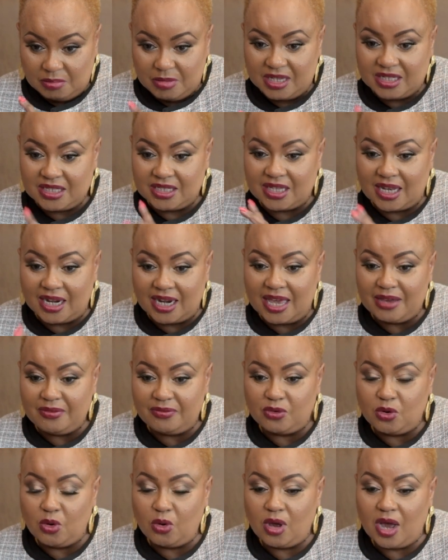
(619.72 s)
meets the
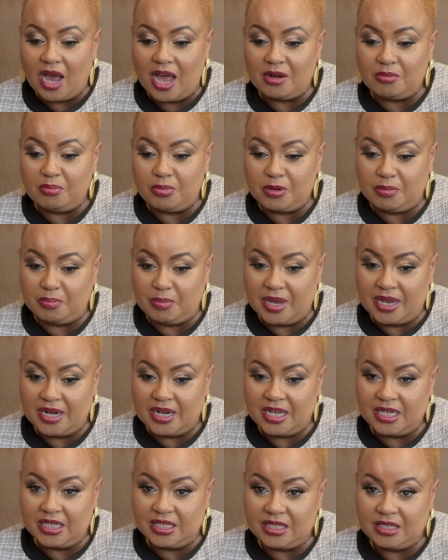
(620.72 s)
lifelong
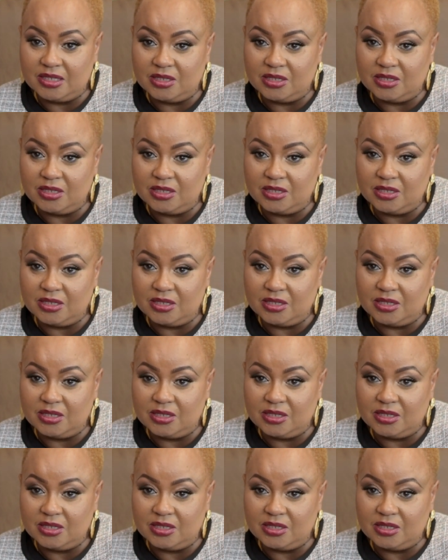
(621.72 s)
unpreparedness